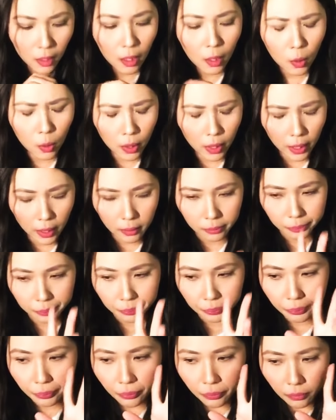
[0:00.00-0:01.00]
Okay,
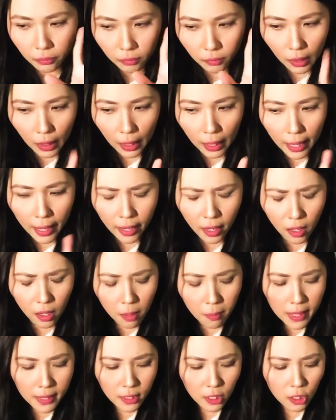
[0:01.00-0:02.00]
another
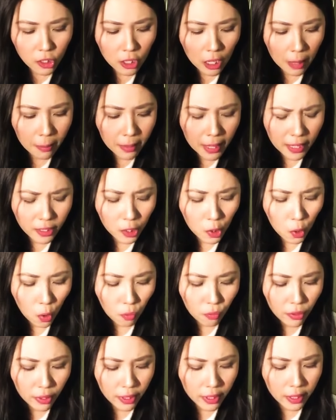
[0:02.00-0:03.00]
message that I'm getting
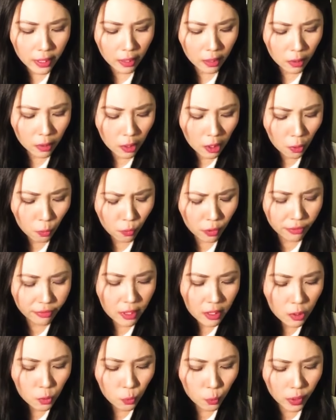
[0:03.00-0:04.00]
over here with
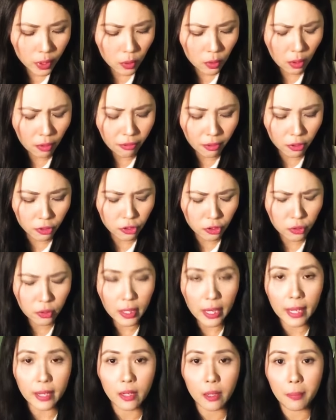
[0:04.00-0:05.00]
this Wheel of Fortune
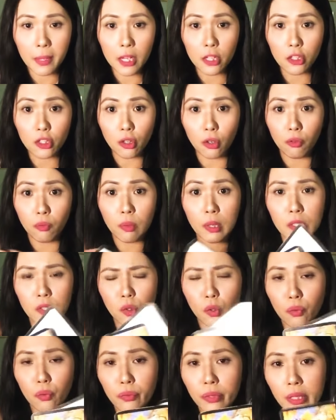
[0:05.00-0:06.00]
and the Page of Wands
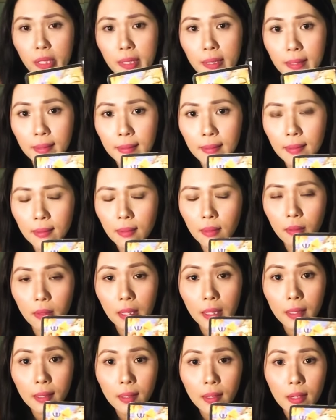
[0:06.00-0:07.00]
over here.
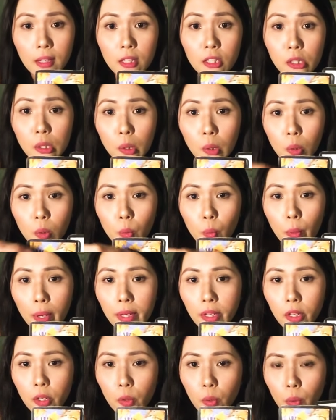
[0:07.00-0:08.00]
Okay, so
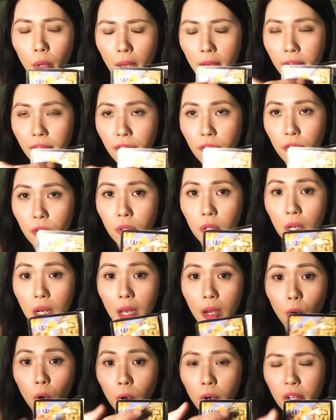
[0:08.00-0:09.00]
when you have good
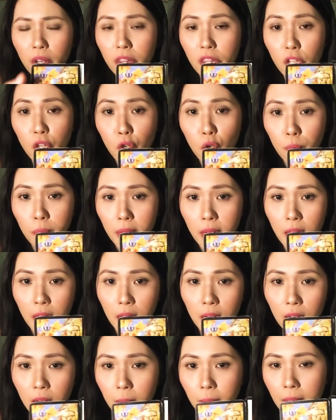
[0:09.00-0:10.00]
luck or a new
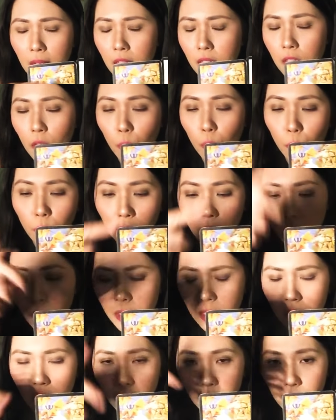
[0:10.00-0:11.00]
beginning, because the wheel
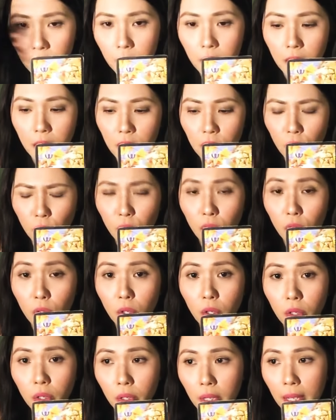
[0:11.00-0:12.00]
is turning, so you're
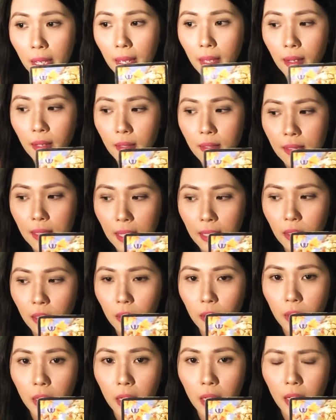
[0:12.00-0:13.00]
gonna get
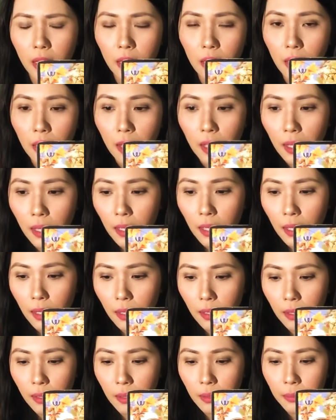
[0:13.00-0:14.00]
settled in,
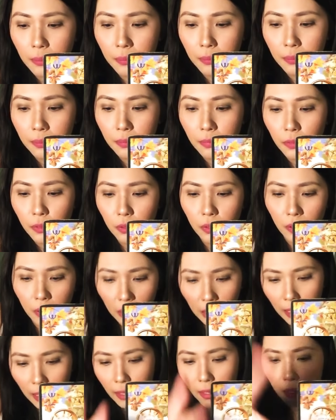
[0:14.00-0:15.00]

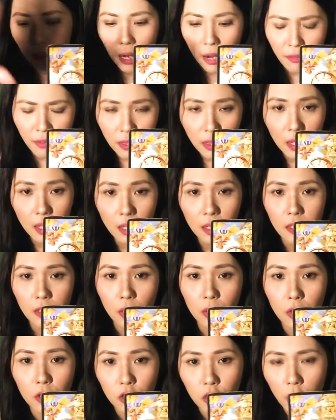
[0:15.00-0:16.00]
like everything is
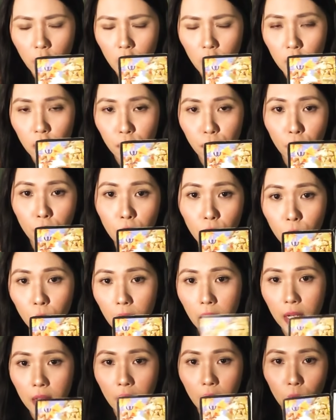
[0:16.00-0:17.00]
gonna change for you
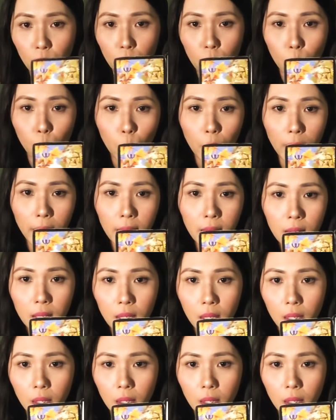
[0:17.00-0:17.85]
in a good way.